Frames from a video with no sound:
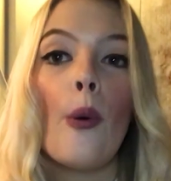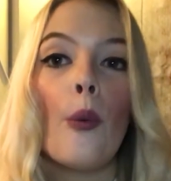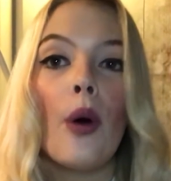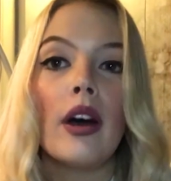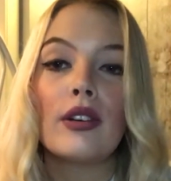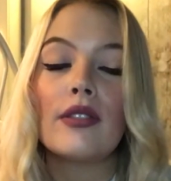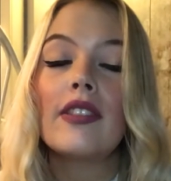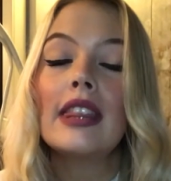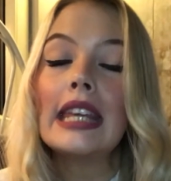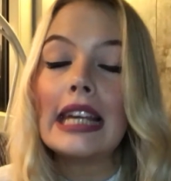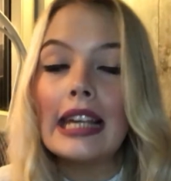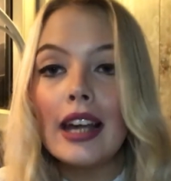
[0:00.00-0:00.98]
one of
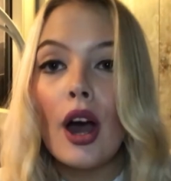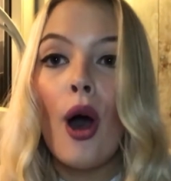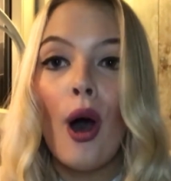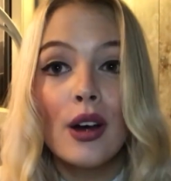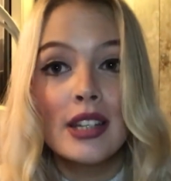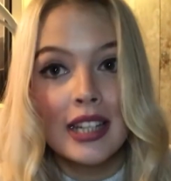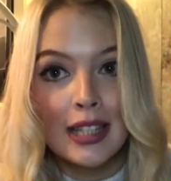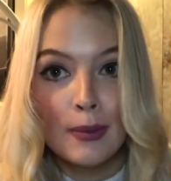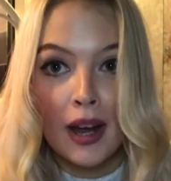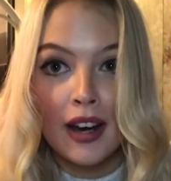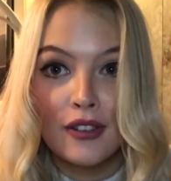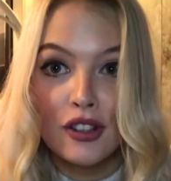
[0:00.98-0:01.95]
the hottest
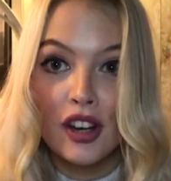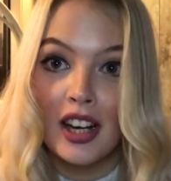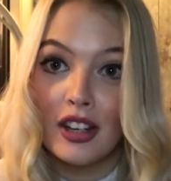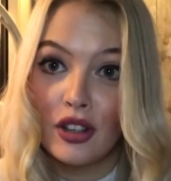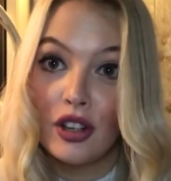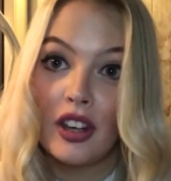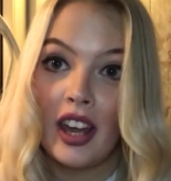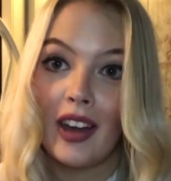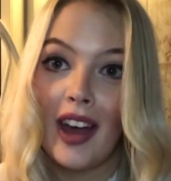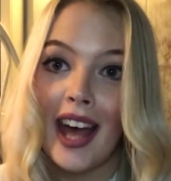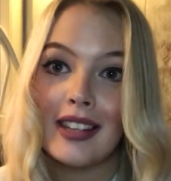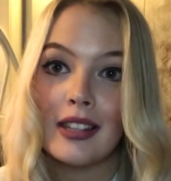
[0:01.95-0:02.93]
pair of straighteners you can get
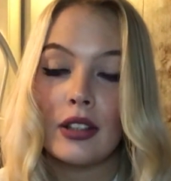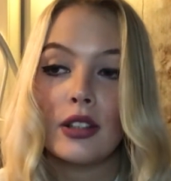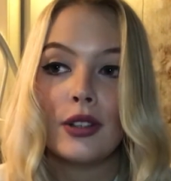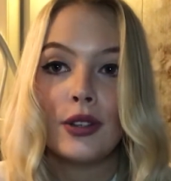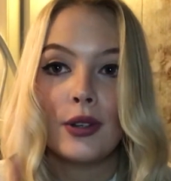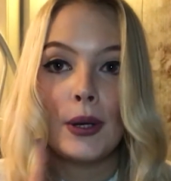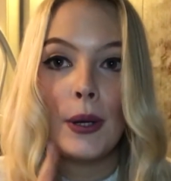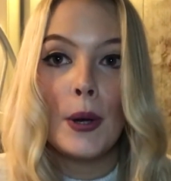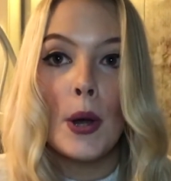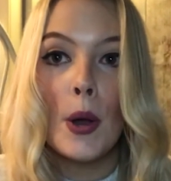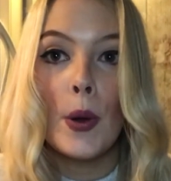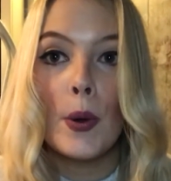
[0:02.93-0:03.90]
your hands on.
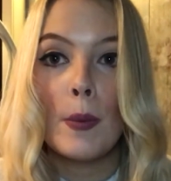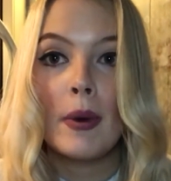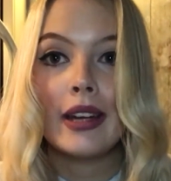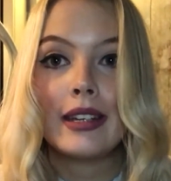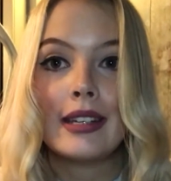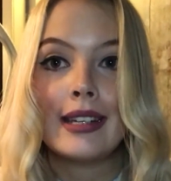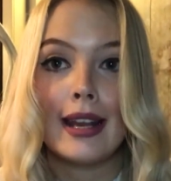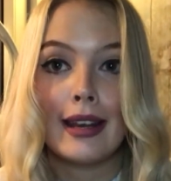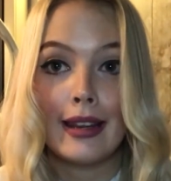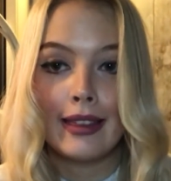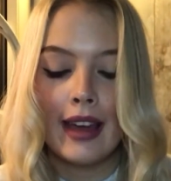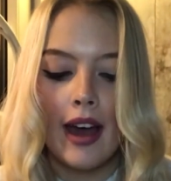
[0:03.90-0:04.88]
No pun
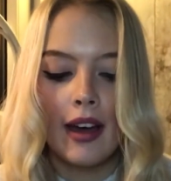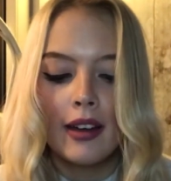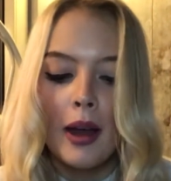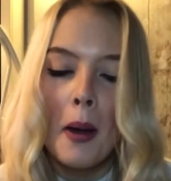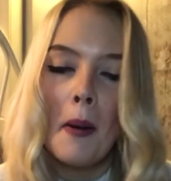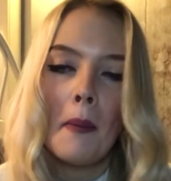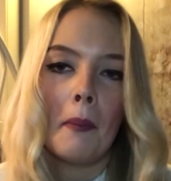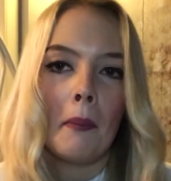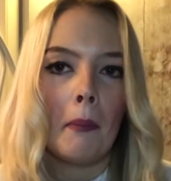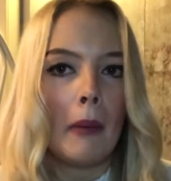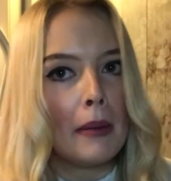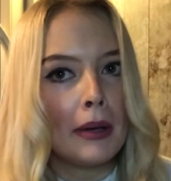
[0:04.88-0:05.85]
intended there,
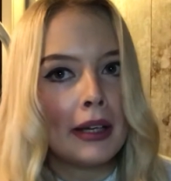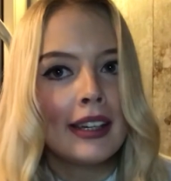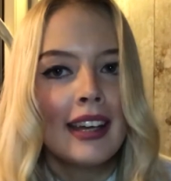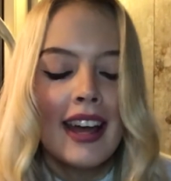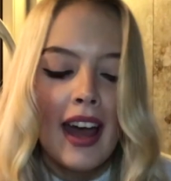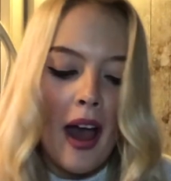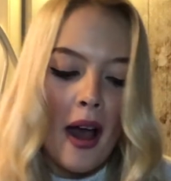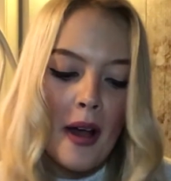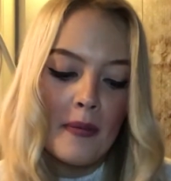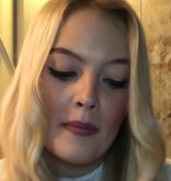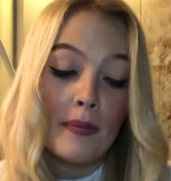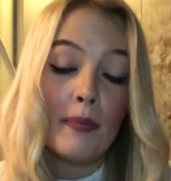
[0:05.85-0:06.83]
maybe.
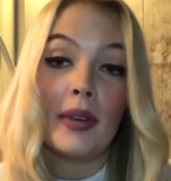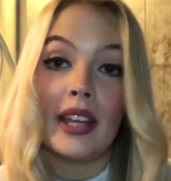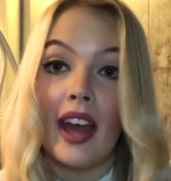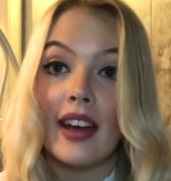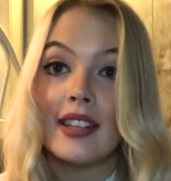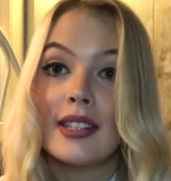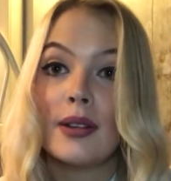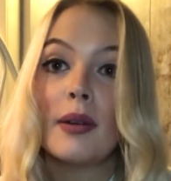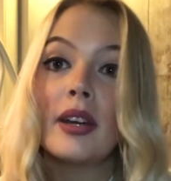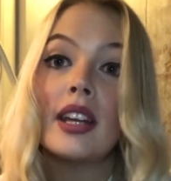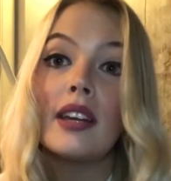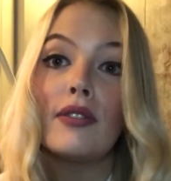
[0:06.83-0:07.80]
But yeah, so
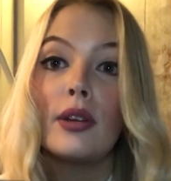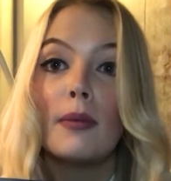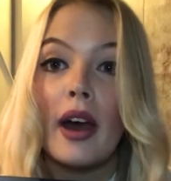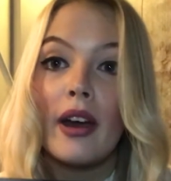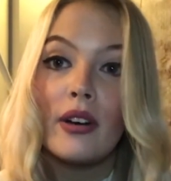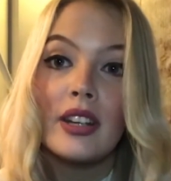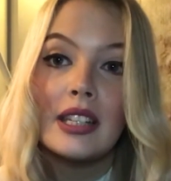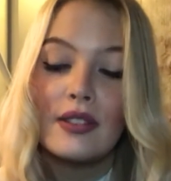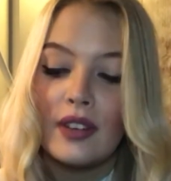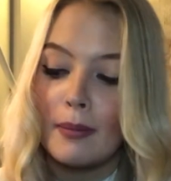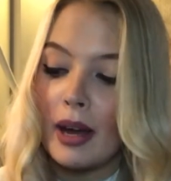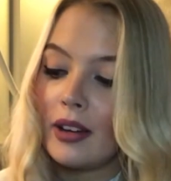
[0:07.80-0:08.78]
I'm going to give you my
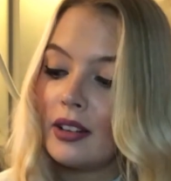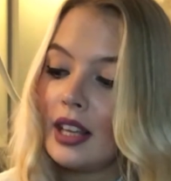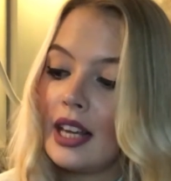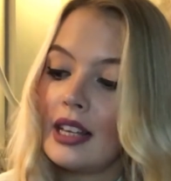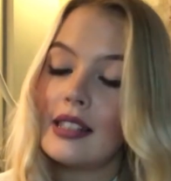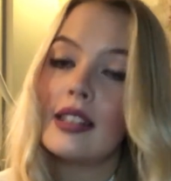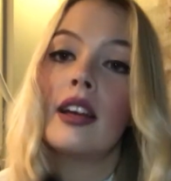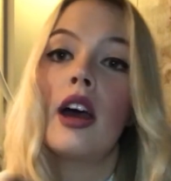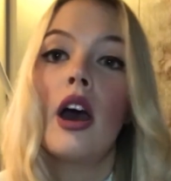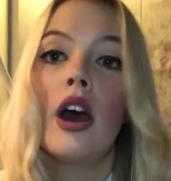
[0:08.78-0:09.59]
honest feedback on these.